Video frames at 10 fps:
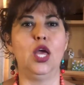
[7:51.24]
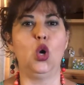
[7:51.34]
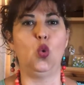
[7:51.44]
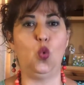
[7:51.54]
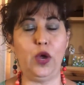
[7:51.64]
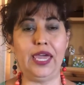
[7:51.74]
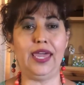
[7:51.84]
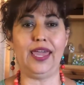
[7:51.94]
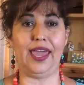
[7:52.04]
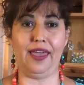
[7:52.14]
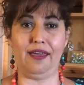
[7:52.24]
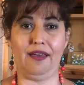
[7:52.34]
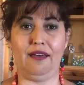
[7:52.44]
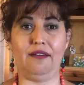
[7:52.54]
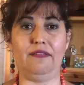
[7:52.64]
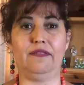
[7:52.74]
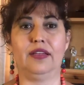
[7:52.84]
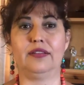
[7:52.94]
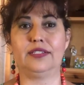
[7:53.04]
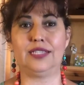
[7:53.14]
We have
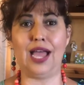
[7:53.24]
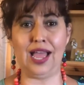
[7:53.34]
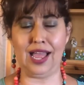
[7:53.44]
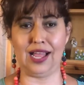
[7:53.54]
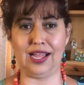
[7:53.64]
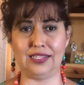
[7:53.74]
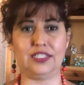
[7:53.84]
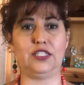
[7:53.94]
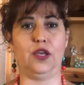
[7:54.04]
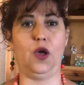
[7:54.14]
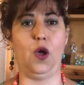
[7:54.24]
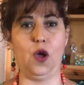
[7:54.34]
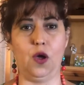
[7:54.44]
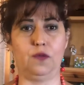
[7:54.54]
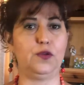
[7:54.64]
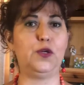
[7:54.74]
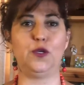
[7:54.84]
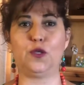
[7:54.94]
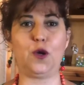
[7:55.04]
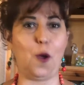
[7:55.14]
tons of
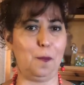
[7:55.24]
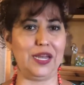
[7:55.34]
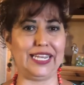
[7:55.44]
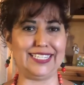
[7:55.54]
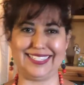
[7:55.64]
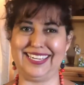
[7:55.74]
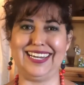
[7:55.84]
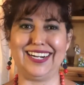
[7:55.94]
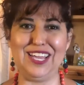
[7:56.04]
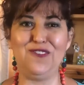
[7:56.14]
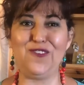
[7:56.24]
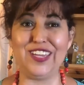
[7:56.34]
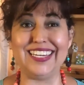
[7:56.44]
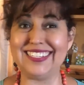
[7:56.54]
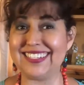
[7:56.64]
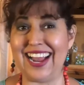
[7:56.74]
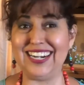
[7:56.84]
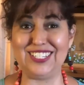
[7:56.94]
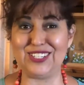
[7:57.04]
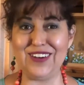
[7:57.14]
good companies here in Phoenix,
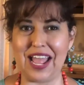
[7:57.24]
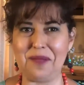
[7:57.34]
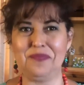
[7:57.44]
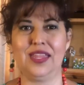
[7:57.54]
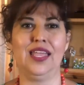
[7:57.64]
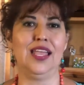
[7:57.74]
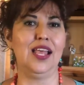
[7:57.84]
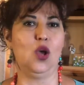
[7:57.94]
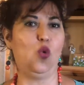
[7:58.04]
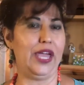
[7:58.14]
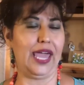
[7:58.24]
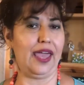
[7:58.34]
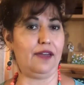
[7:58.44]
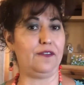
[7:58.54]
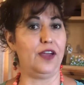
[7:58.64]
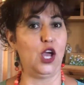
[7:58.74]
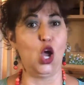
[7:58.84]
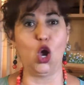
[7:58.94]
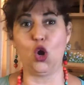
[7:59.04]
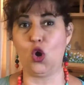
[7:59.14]
Arizona. We have
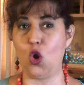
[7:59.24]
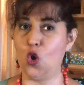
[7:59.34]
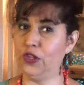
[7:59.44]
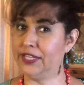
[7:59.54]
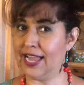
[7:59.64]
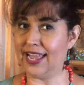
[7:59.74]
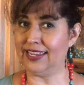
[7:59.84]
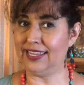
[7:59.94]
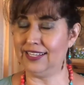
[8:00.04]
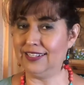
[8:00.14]
GoDaddy